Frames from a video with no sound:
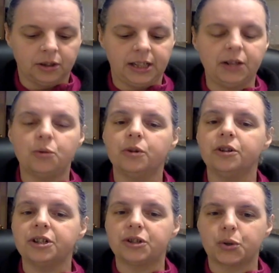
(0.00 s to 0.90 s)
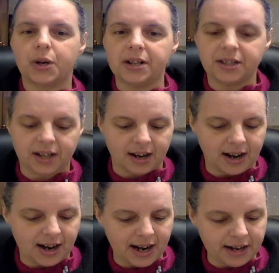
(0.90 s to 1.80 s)
in order to trust a
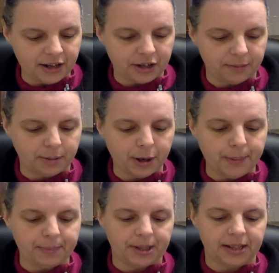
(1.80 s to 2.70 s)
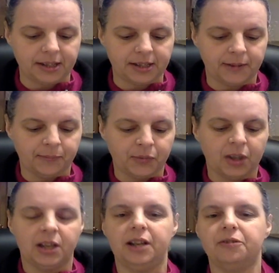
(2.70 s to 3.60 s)
higher purpose,
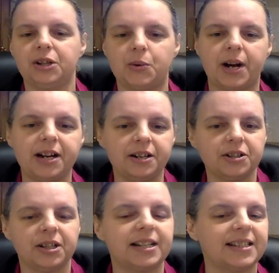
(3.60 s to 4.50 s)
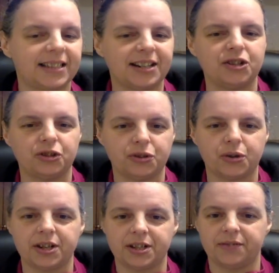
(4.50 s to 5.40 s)
it requires an essential
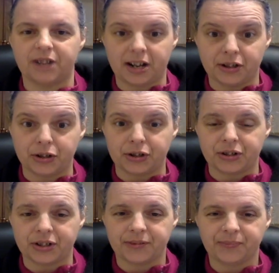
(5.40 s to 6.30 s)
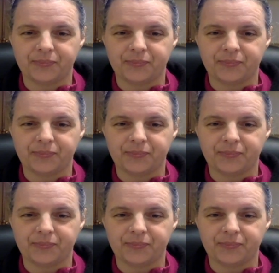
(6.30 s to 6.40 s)
trust of others.